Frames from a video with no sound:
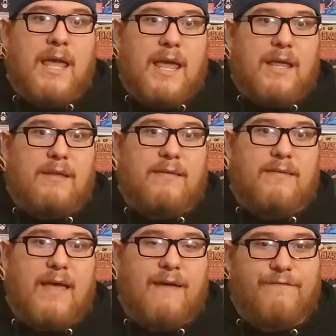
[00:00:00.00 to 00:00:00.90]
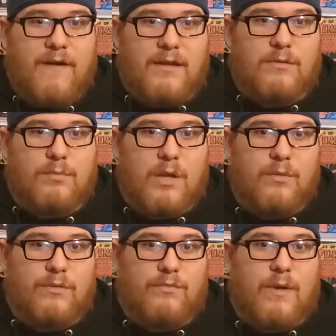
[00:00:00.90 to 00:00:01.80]
and that final
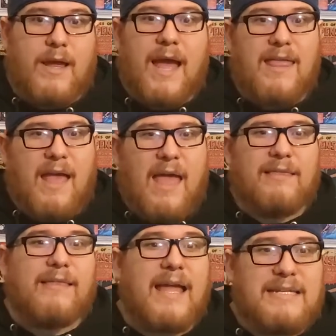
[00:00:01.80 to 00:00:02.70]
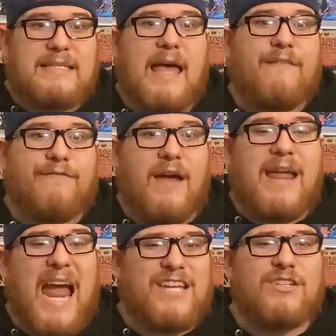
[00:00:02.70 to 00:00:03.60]
blow with Rey. I liked that
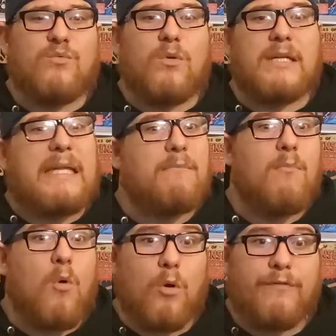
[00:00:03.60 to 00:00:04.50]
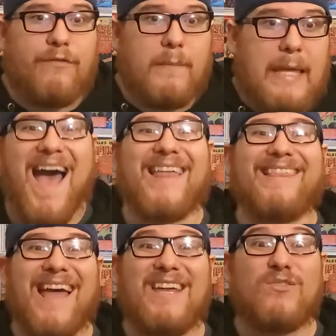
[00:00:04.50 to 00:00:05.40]
fight. I just wanted more from it. I
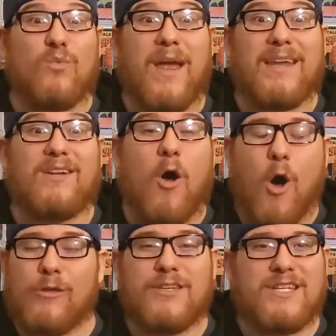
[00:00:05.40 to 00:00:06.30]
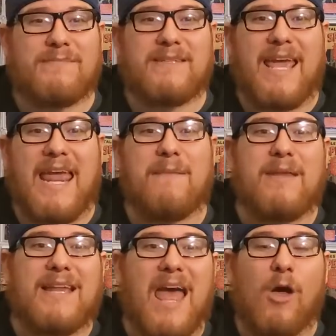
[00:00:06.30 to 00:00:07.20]
liked when all the ships came
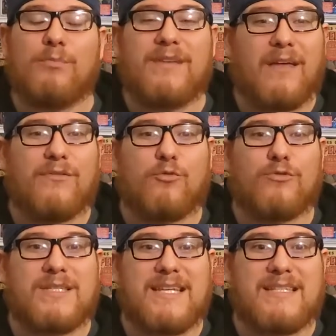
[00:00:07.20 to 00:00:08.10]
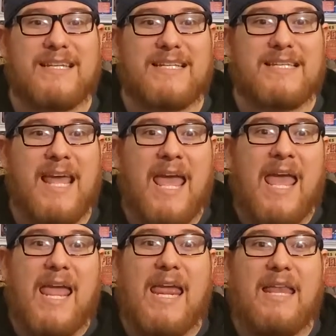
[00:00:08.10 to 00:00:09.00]
and helped out the Resistance.
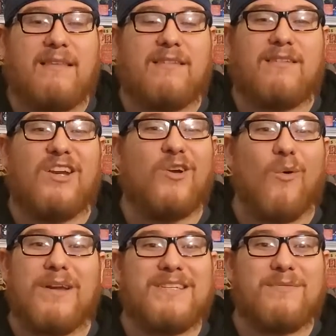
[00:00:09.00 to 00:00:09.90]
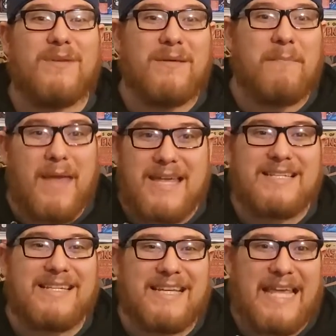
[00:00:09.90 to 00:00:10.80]
It's going to be
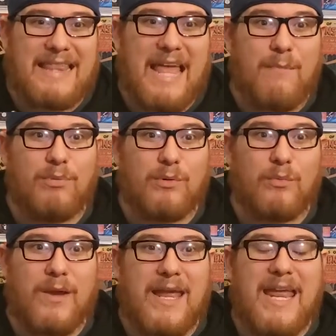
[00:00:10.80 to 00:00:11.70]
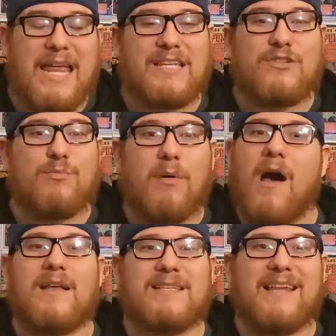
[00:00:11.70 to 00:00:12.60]
amazing to get that Blu-ray and to
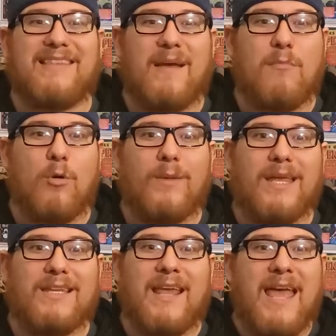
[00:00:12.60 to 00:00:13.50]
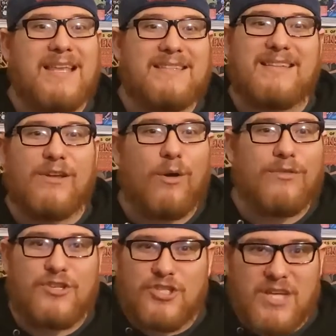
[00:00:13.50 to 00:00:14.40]
pause it at that moment and see all
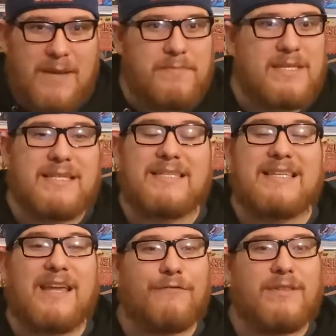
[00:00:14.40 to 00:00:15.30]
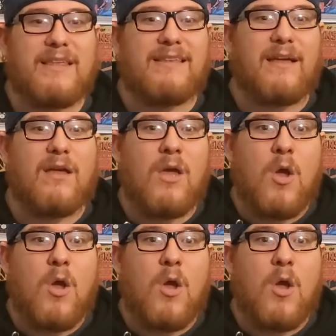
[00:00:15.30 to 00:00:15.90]
the ships and see everything that